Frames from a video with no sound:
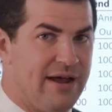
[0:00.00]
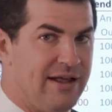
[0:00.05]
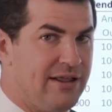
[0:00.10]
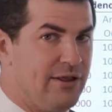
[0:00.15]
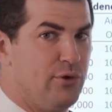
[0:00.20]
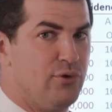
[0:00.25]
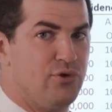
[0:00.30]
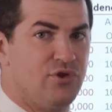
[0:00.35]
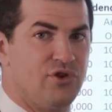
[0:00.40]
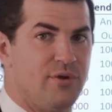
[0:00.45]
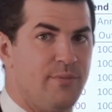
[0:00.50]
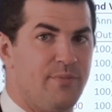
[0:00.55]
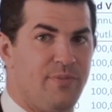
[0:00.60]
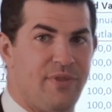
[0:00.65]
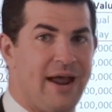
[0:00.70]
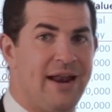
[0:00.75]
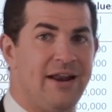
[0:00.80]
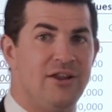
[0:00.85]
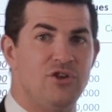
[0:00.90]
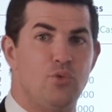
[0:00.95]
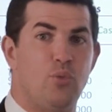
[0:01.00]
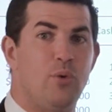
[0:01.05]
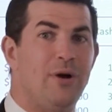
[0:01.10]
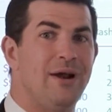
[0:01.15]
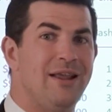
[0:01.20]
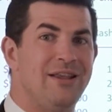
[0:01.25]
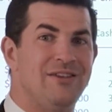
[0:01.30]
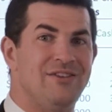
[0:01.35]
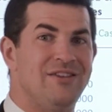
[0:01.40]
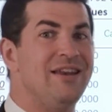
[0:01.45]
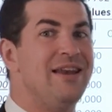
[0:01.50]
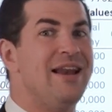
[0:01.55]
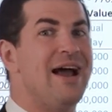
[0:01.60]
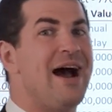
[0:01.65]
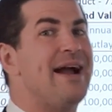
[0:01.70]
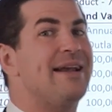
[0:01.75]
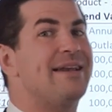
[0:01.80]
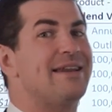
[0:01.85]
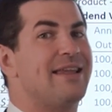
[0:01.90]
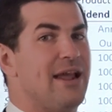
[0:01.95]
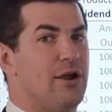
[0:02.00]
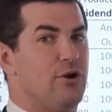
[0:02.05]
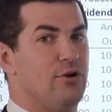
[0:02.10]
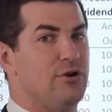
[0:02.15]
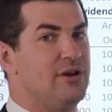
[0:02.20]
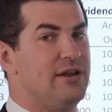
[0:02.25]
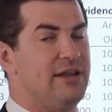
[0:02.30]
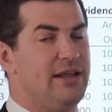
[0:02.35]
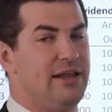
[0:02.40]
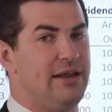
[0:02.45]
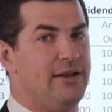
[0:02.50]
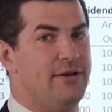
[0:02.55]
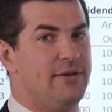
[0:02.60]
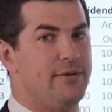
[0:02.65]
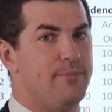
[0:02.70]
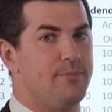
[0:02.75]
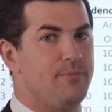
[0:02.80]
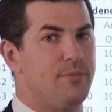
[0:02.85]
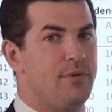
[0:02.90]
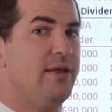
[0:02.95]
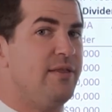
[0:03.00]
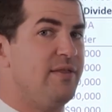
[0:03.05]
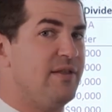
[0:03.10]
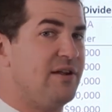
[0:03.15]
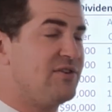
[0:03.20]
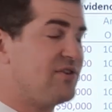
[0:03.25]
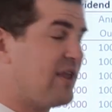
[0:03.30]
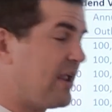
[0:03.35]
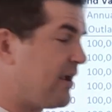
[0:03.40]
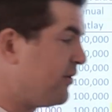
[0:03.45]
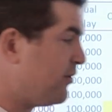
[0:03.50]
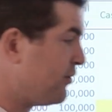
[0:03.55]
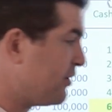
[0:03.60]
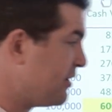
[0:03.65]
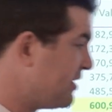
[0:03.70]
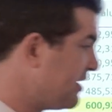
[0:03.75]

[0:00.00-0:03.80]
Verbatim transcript: values. That is what is not guaranteed. Let's take a look